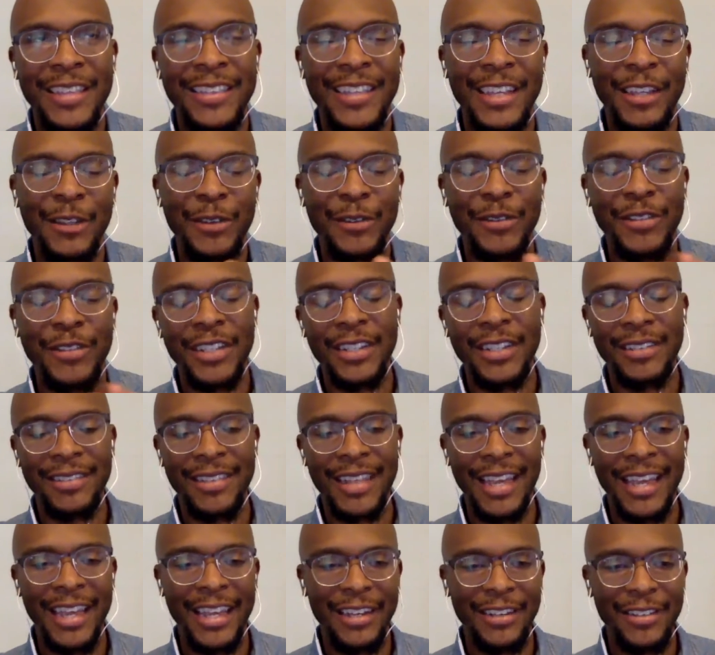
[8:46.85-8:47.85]
that you've seen
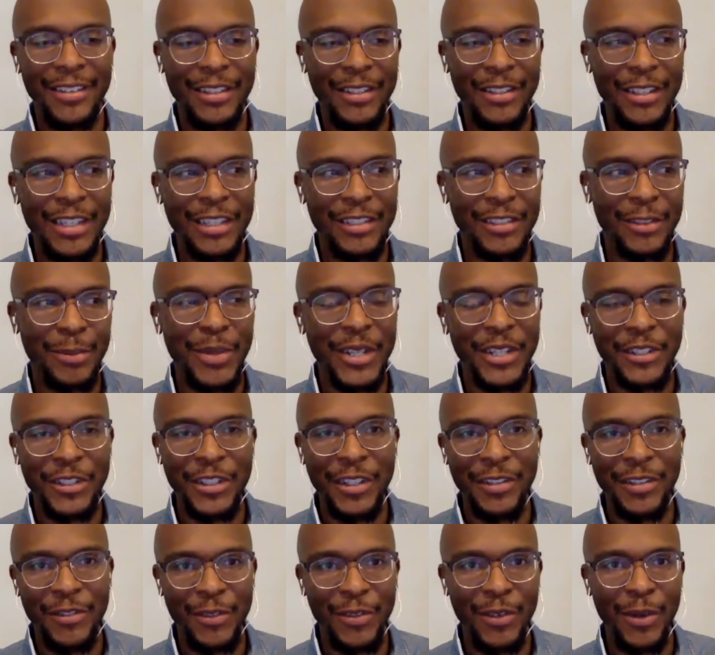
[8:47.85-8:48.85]
that is a big
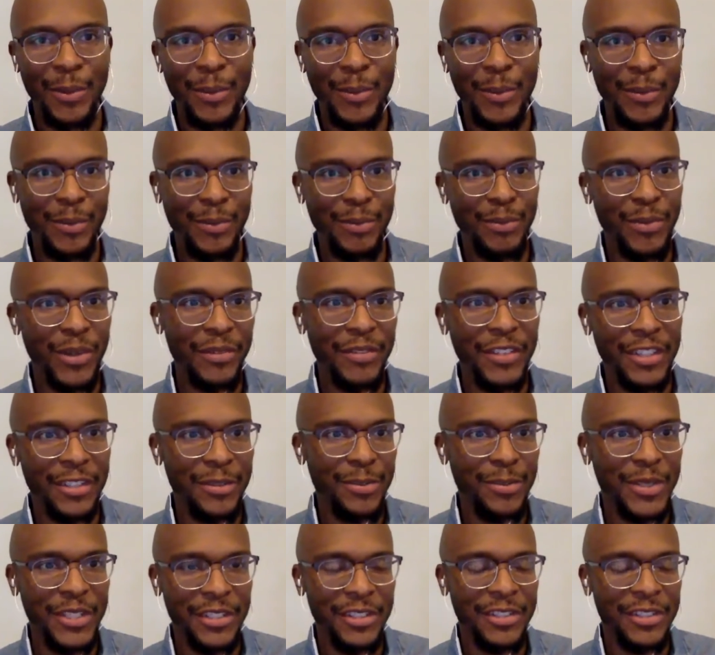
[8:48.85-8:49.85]
shift from
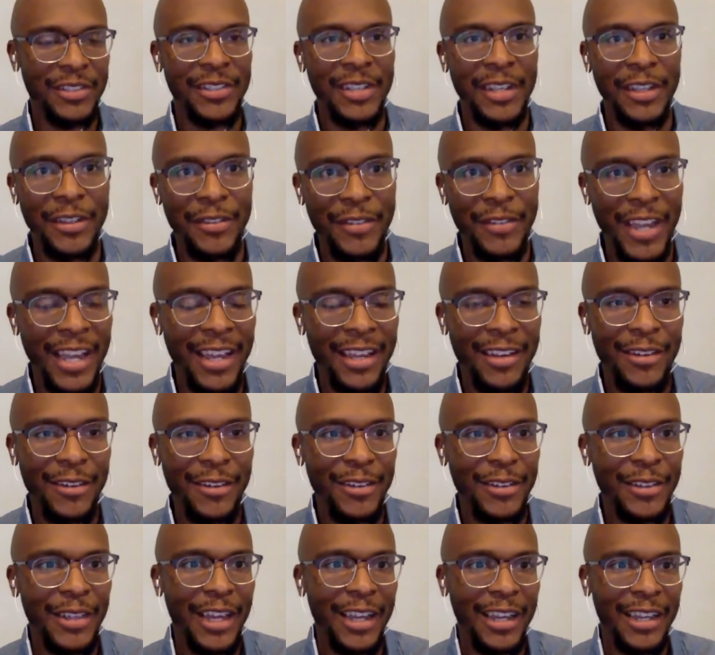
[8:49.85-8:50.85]
previous positions that you've had,
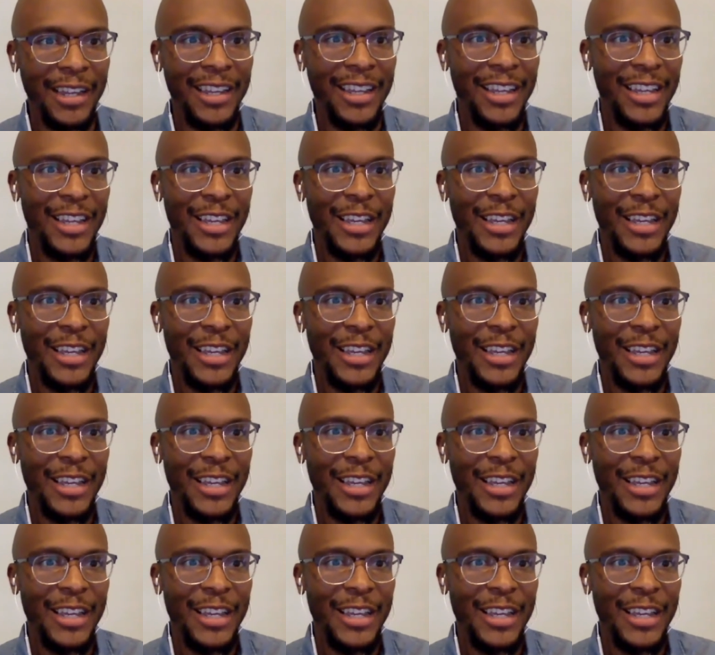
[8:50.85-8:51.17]
or like,